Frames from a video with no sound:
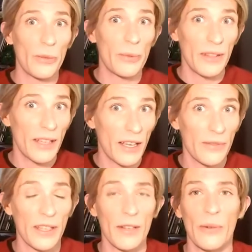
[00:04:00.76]
opened the
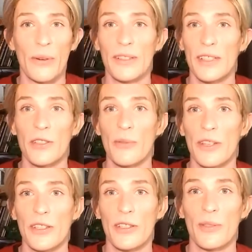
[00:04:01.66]
oven, or
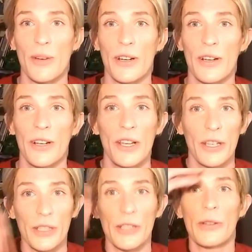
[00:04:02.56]
situations where,
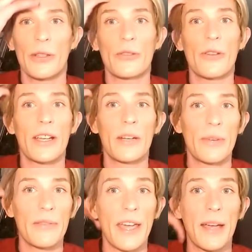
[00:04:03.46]
you know, you're trying to
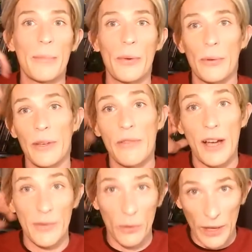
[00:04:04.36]
revamp or
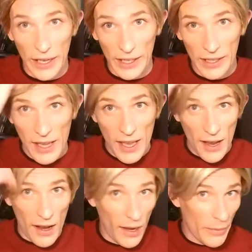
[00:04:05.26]
revive a wig.
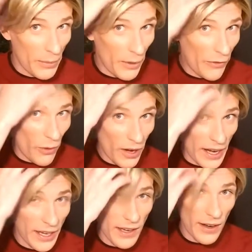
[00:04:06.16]
And before
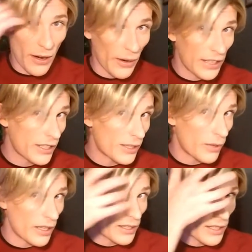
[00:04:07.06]
I go, I just
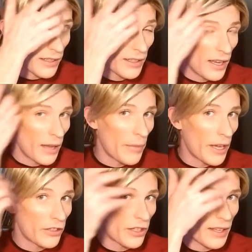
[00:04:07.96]
wanted to
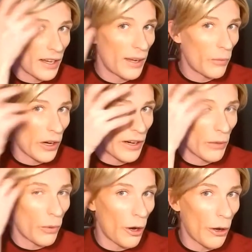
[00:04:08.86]
mention that I'm
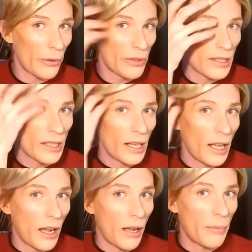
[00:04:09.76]
wearing Rose
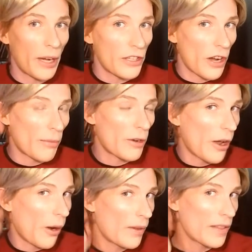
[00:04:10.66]
by Jon
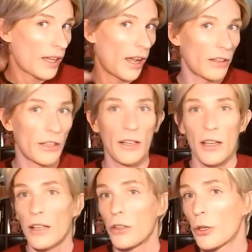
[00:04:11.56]
Renau in the color
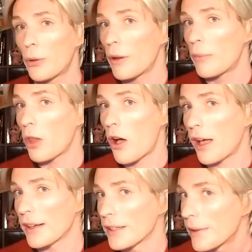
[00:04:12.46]
Laguna
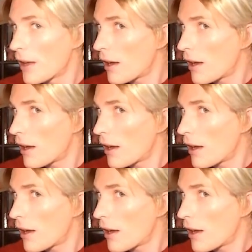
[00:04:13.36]
Blonde.